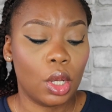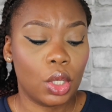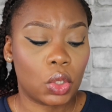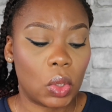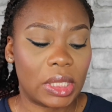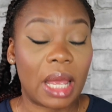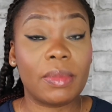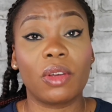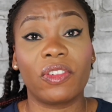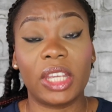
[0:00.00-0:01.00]
So in
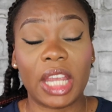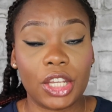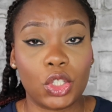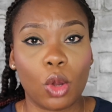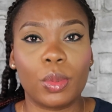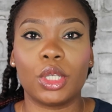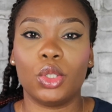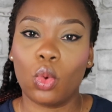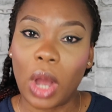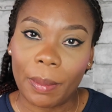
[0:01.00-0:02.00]
terms of care jobs,
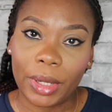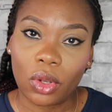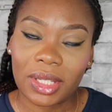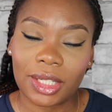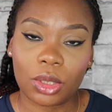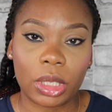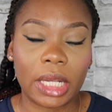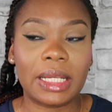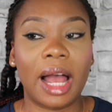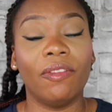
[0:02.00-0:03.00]
I'm a nursing
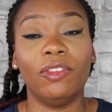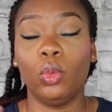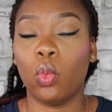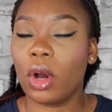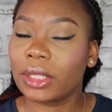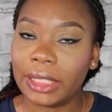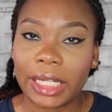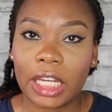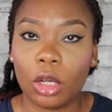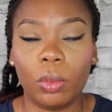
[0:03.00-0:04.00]
student. I've worked in a
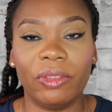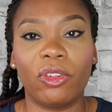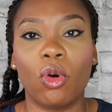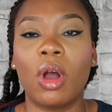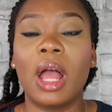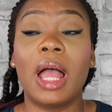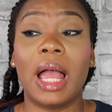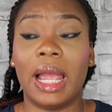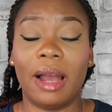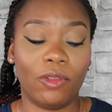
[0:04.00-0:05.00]
care home before.
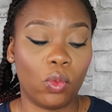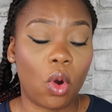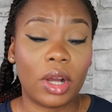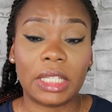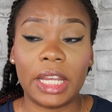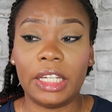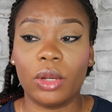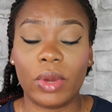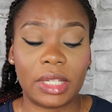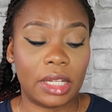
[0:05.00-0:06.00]
I've worked in a
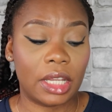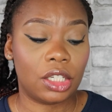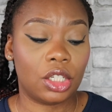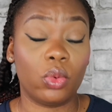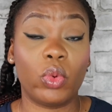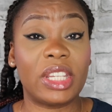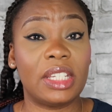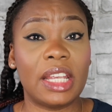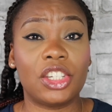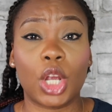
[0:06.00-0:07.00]

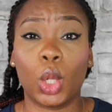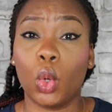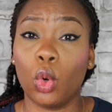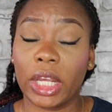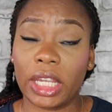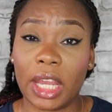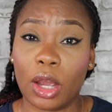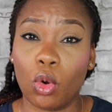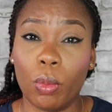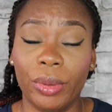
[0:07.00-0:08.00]
residential care
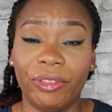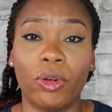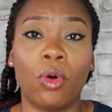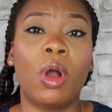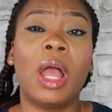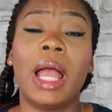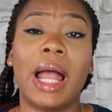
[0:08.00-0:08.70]
home before.